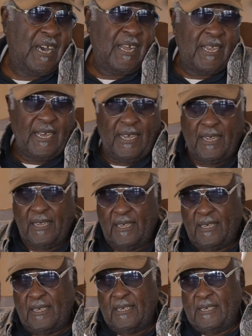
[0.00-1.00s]
down there.
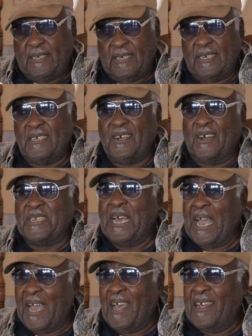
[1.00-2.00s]
He done
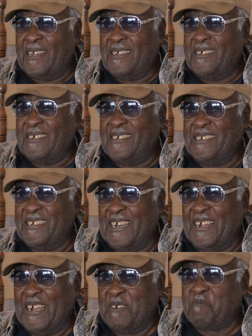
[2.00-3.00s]
that.
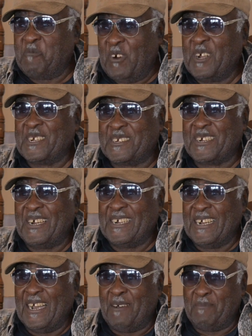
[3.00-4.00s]
Yeah, that's the funniest
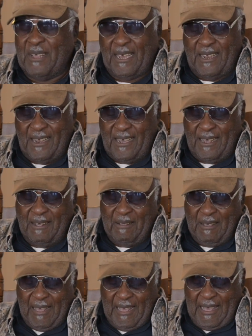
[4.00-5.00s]
thing happened down there.
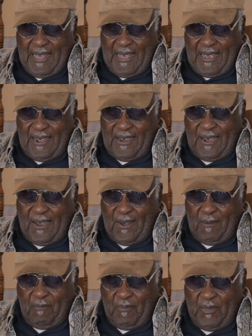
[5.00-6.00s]
And
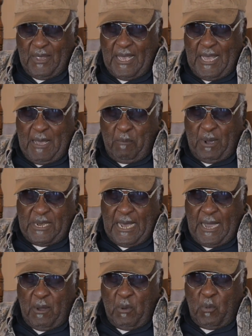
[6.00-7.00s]
but
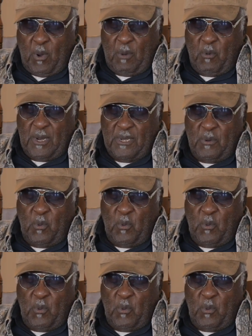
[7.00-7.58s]
now what we